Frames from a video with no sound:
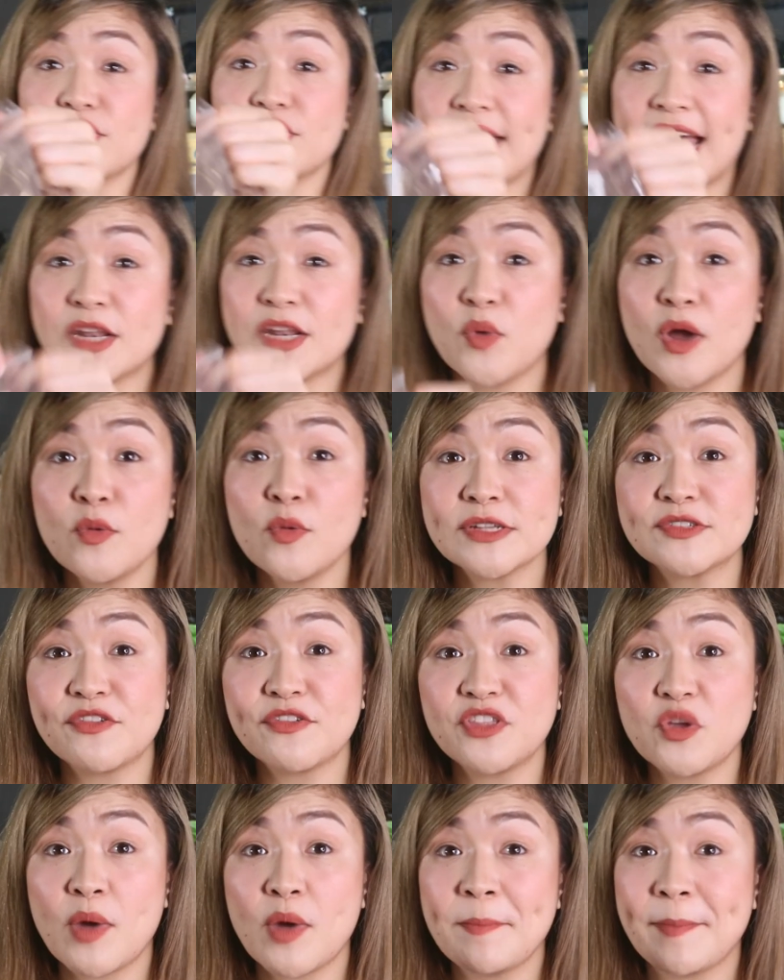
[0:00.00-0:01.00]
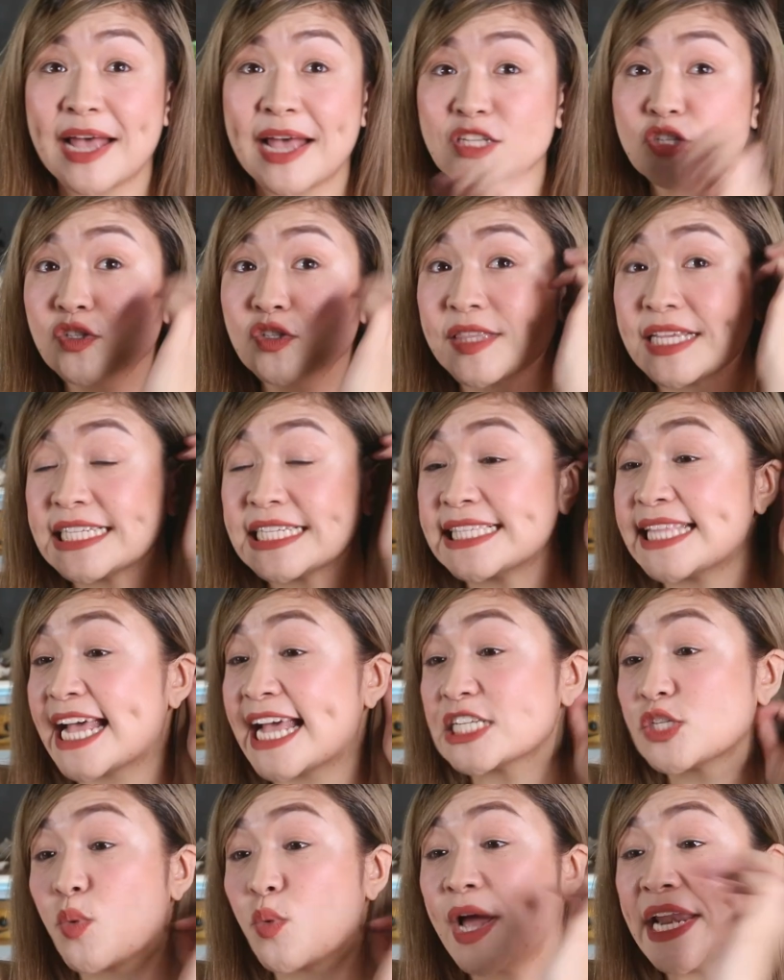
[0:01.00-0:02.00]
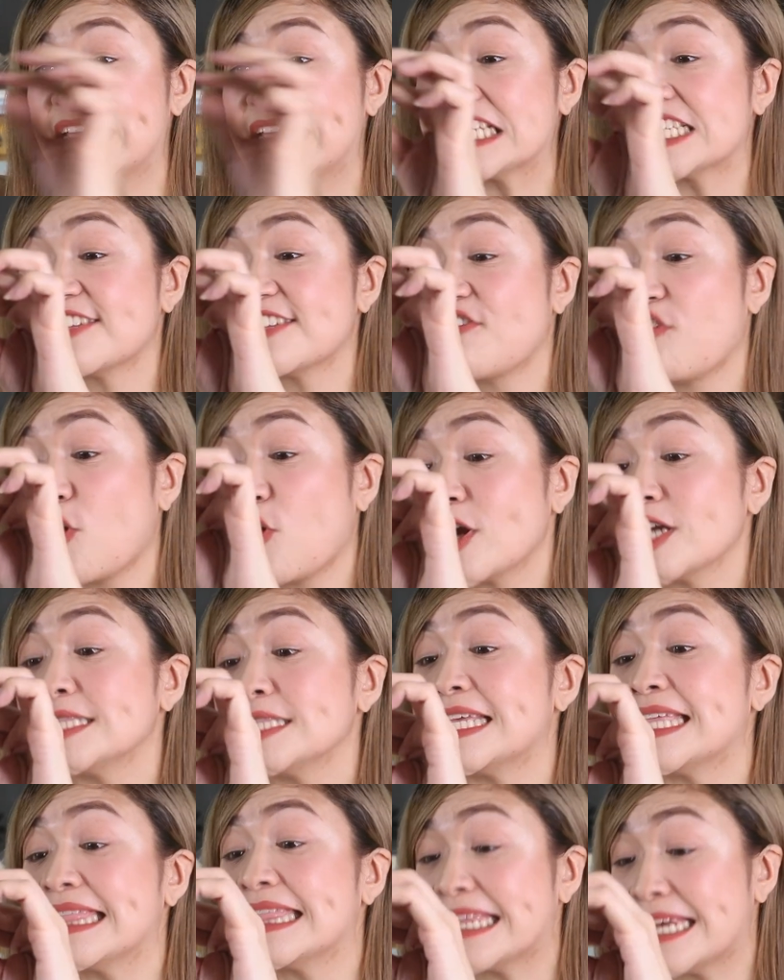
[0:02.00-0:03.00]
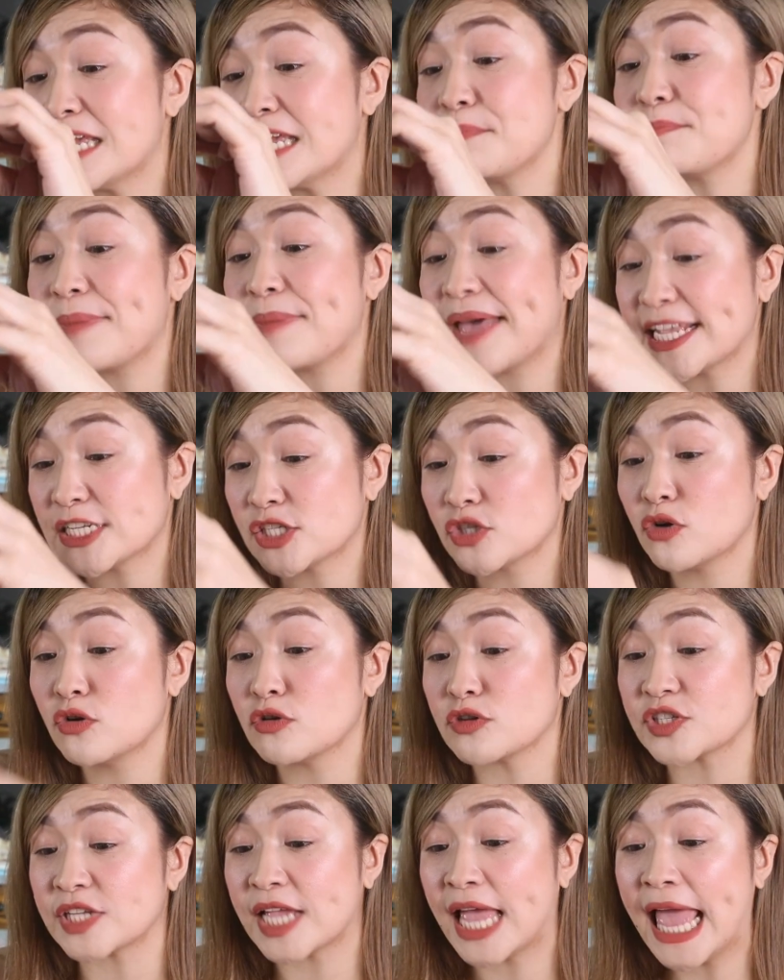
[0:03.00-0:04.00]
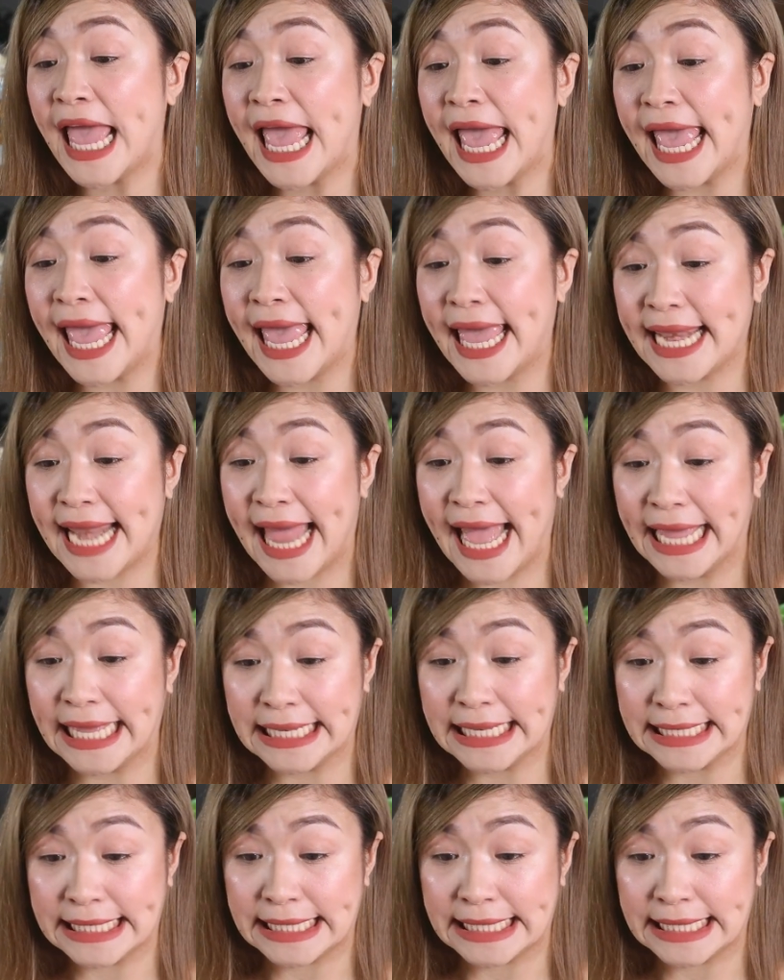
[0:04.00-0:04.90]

So that one was 51 pesos. This next one is 43 pesos. And I